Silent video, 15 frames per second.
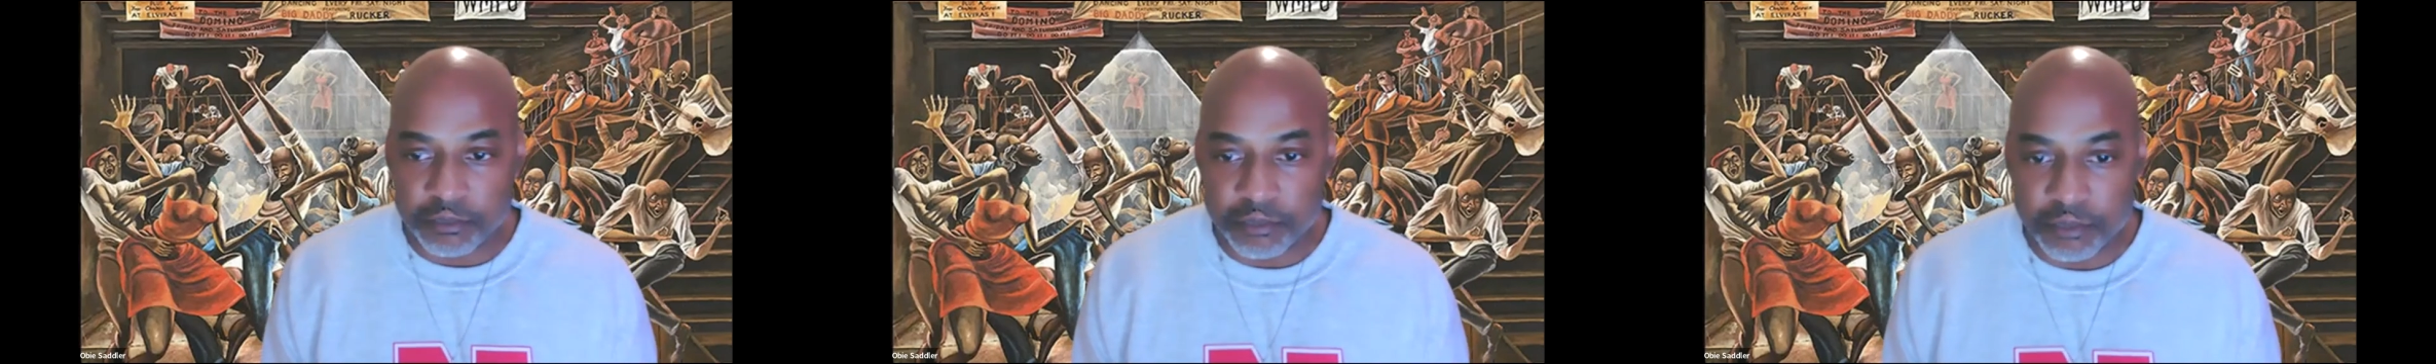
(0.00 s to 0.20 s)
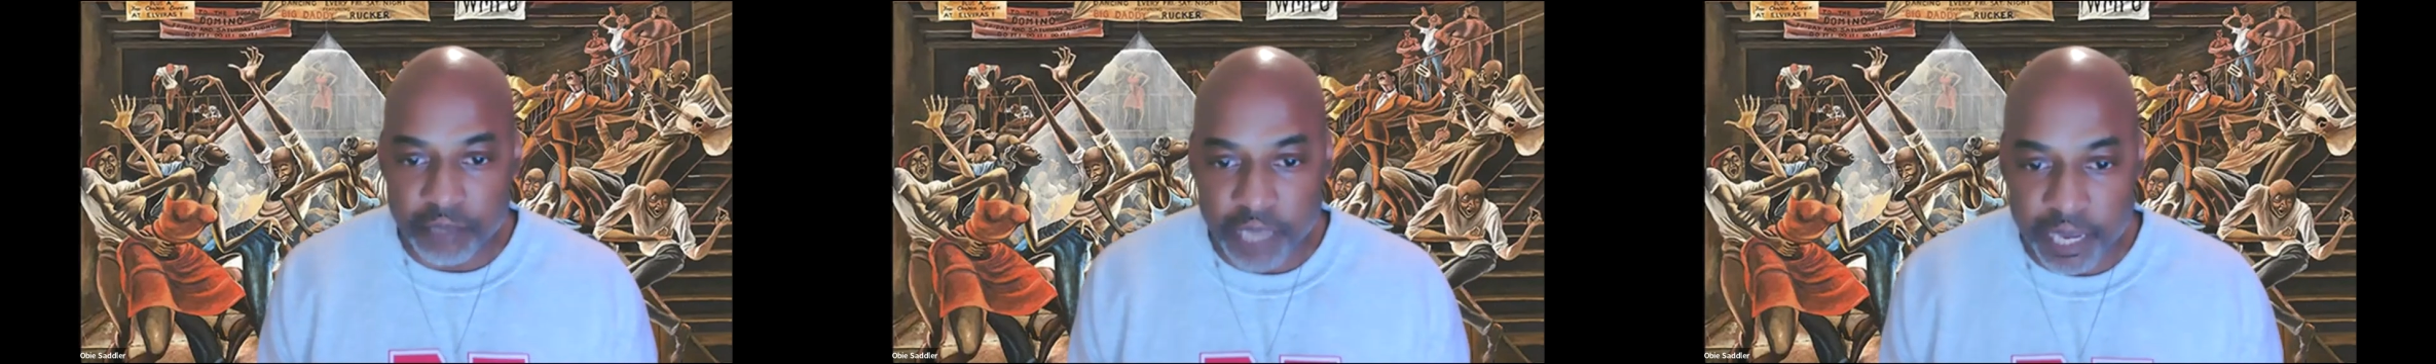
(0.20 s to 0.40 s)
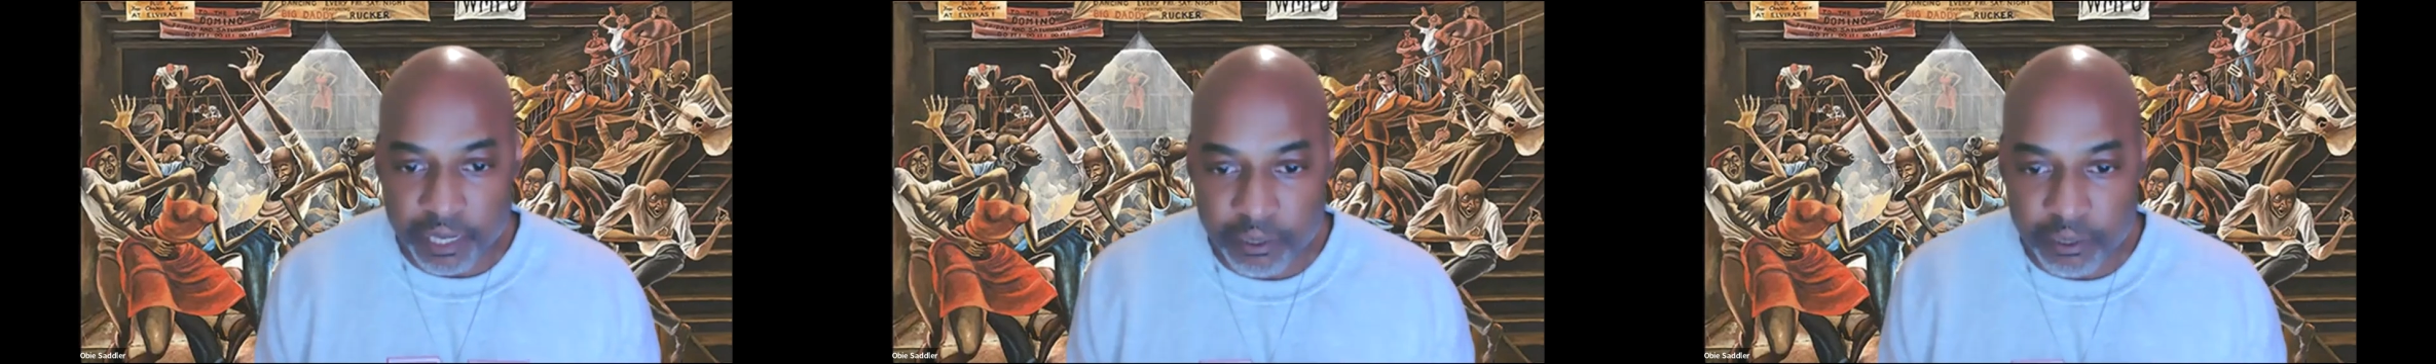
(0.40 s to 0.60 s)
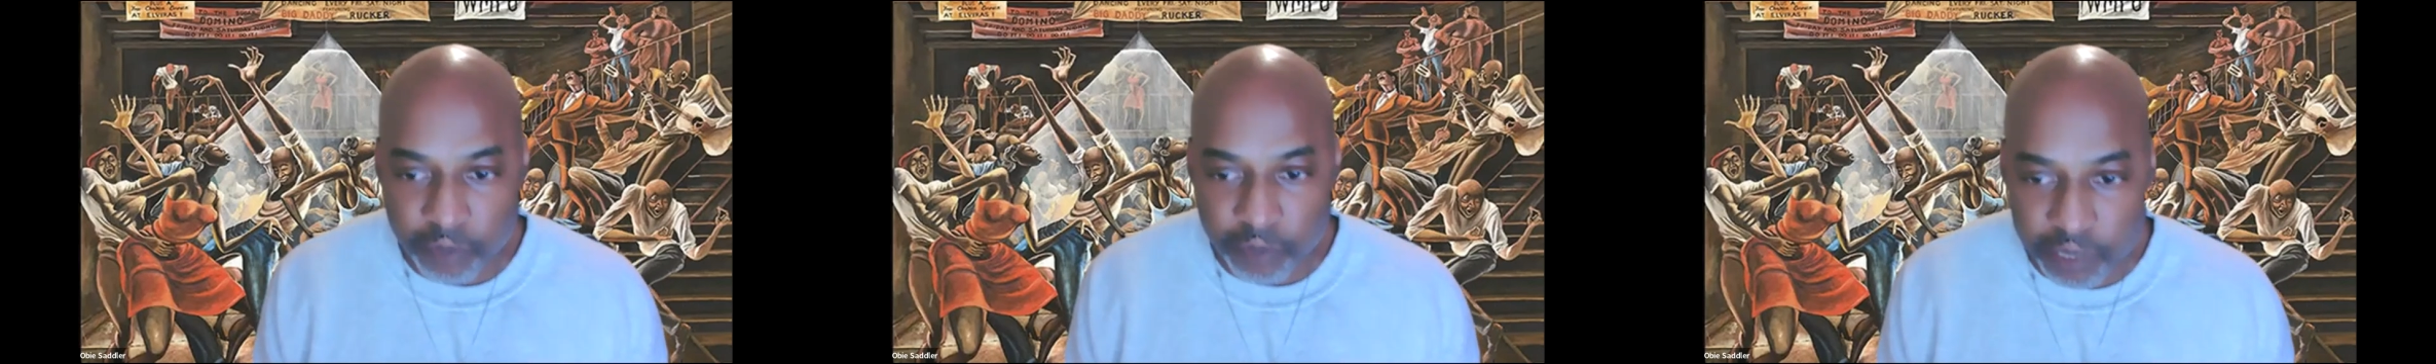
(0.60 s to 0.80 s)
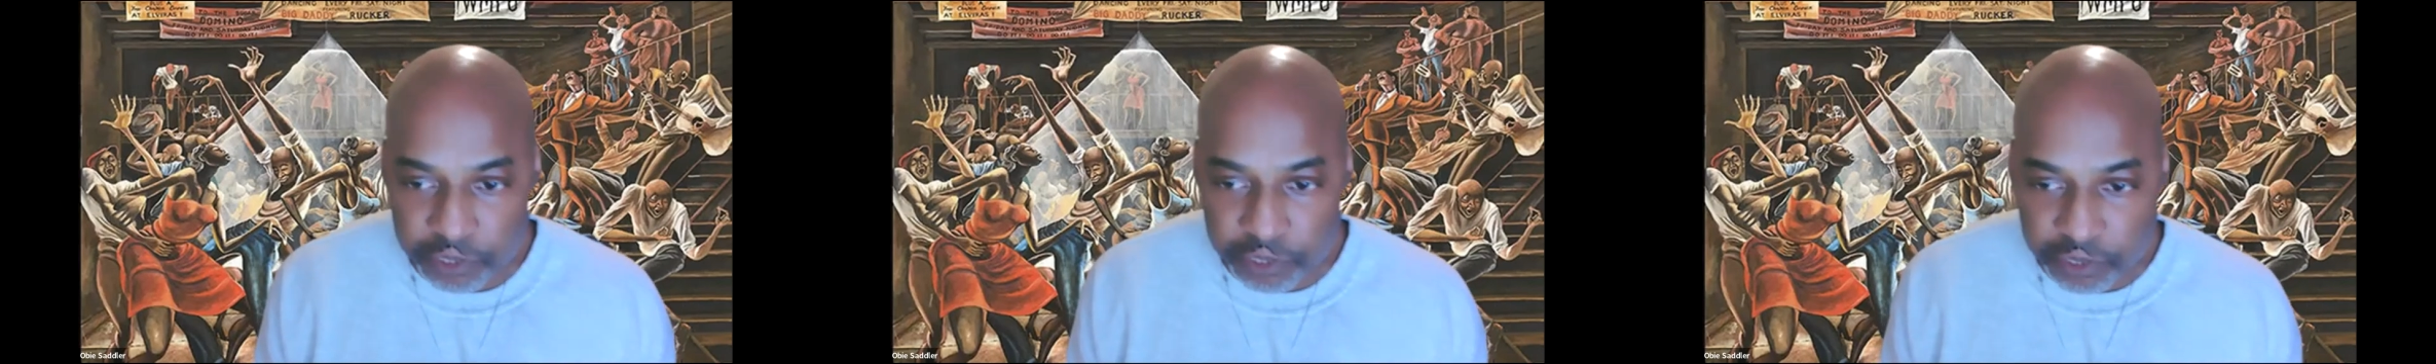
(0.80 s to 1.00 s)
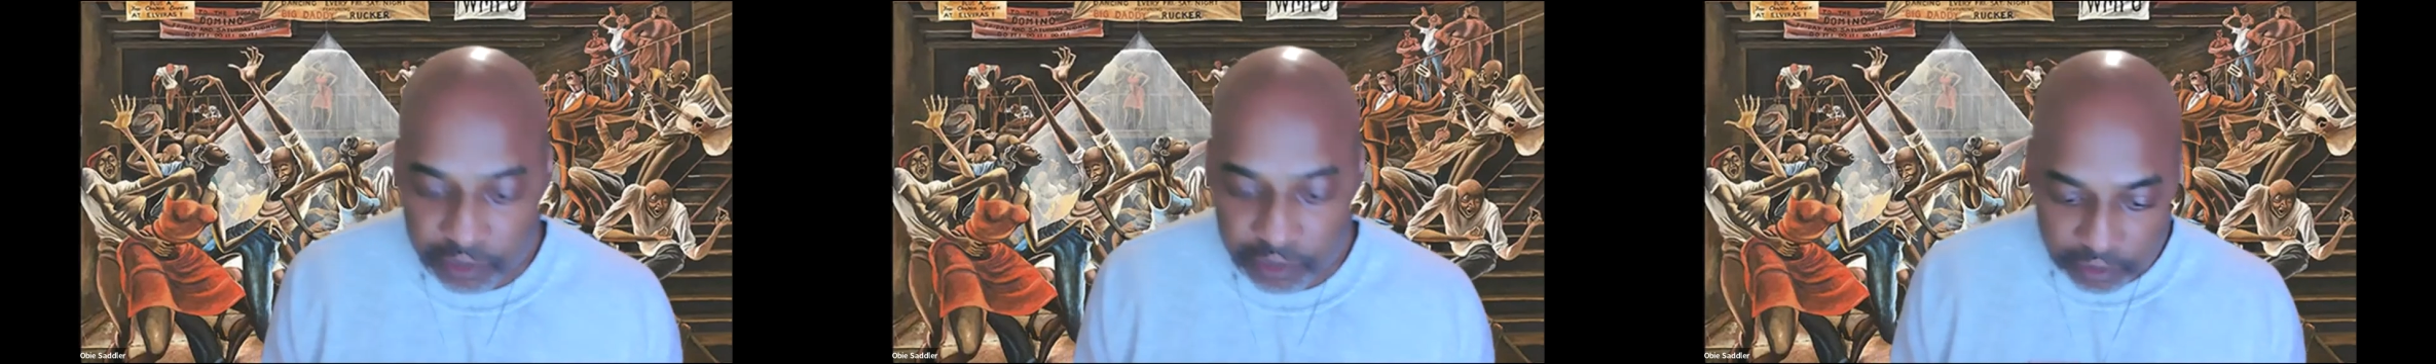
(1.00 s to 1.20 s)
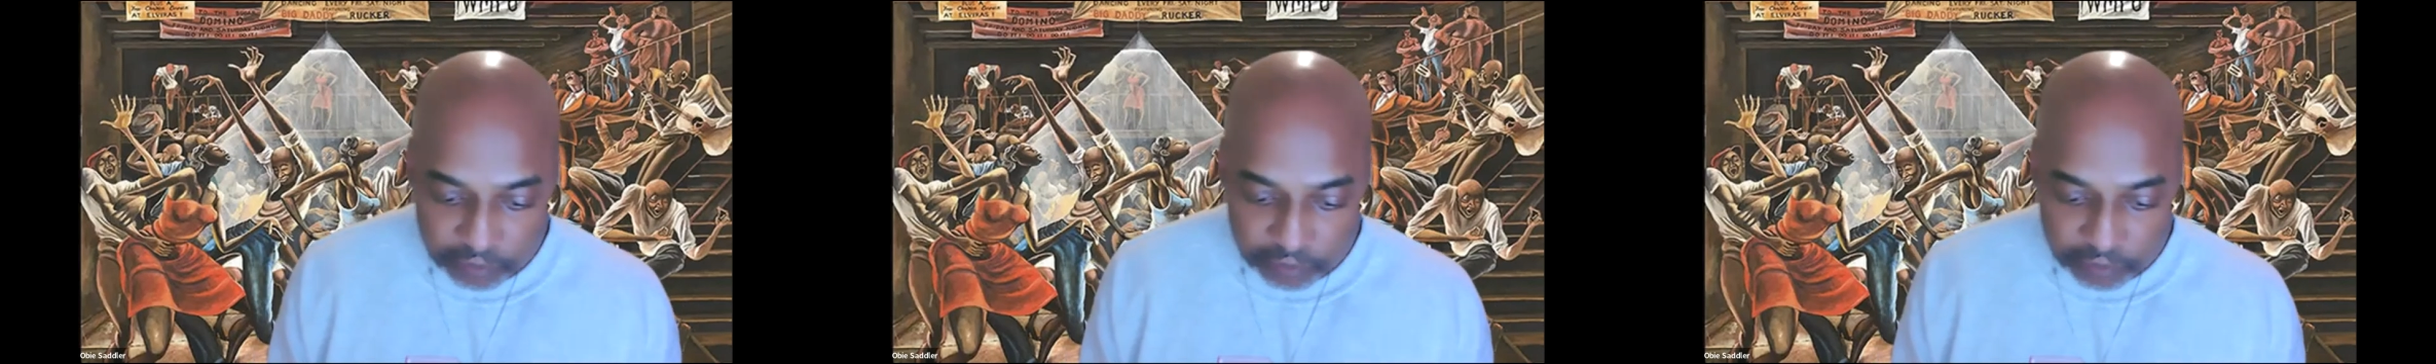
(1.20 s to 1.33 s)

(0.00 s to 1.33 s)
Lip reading: to that question